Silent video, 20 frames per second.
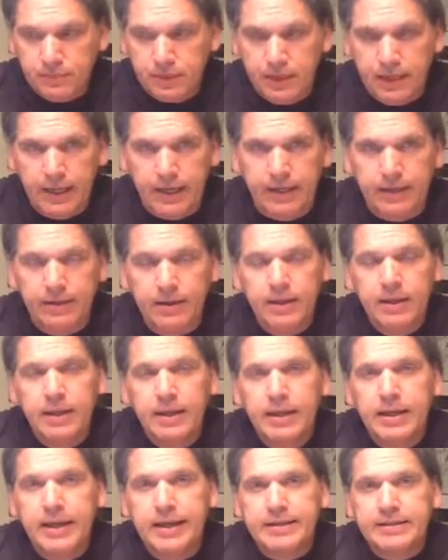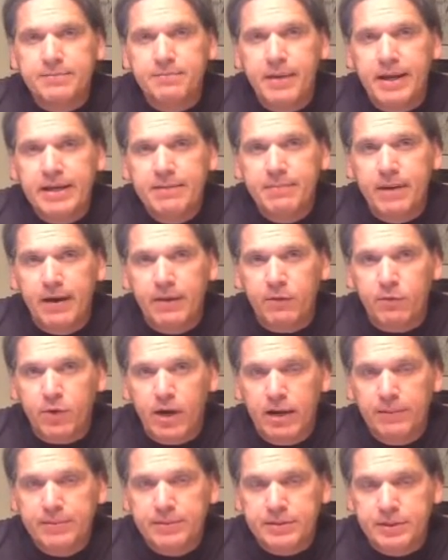Okay, it's made by the
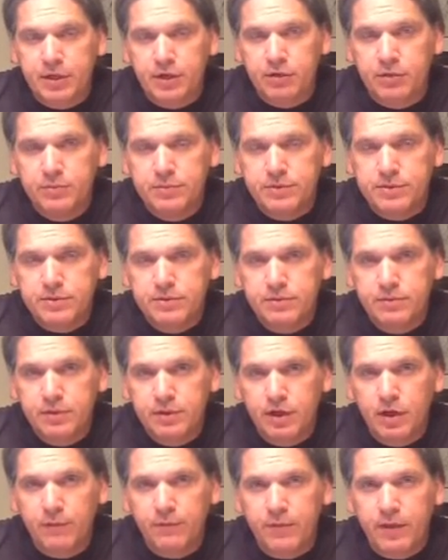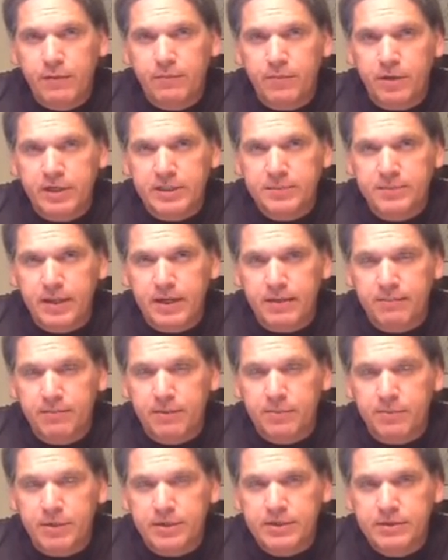ribosomes. I hope that brings back
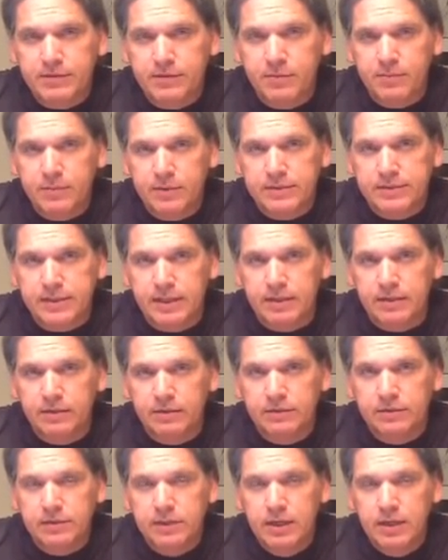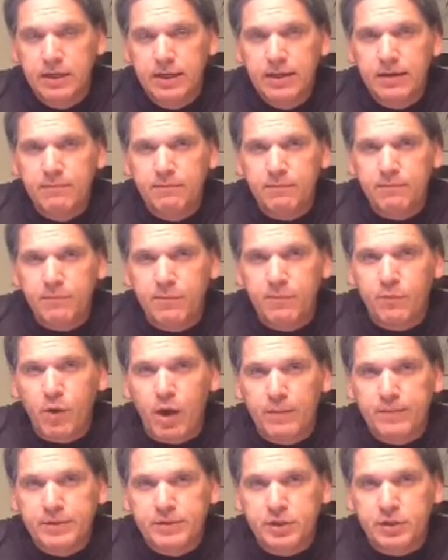memories from the cells.
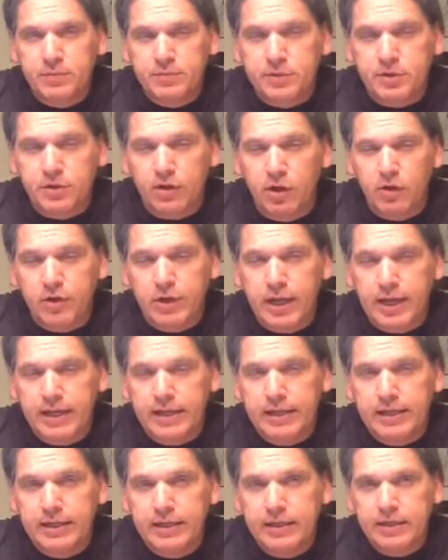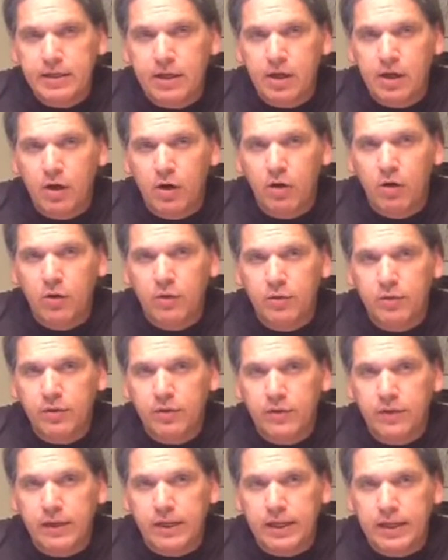Ribosomes are located
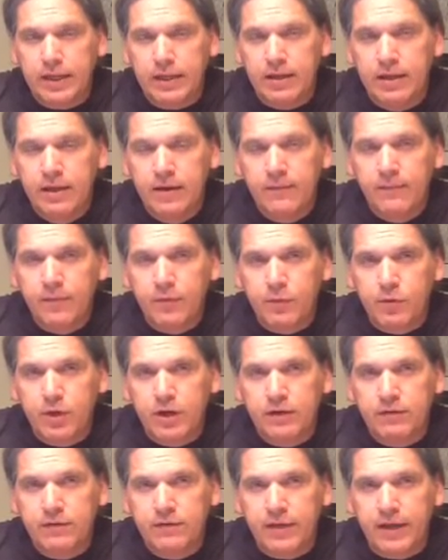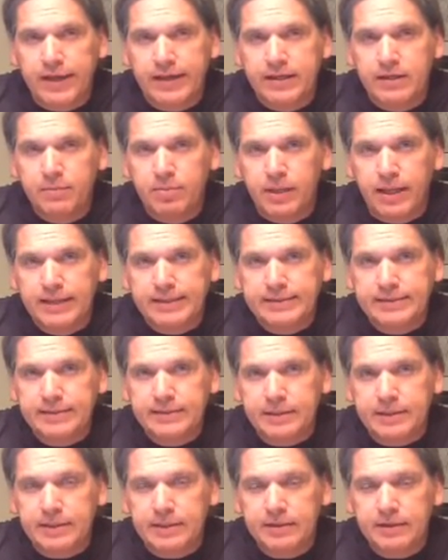on the rough
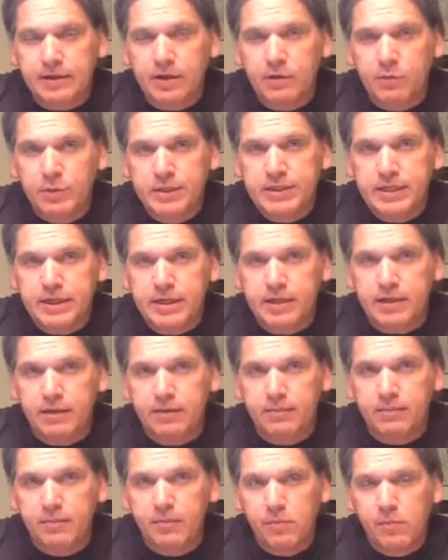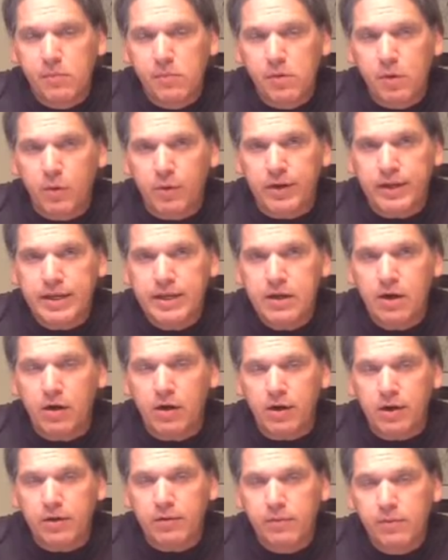endoplasmic reticulum, or
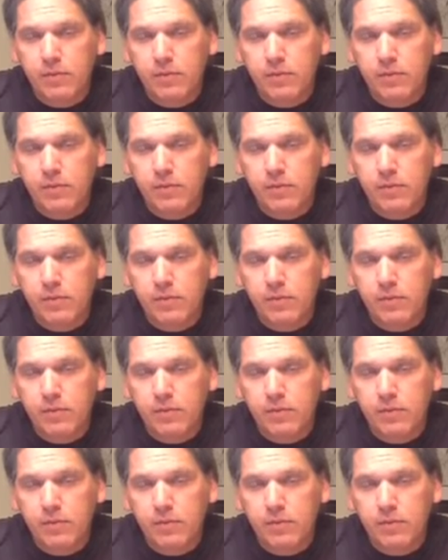ER.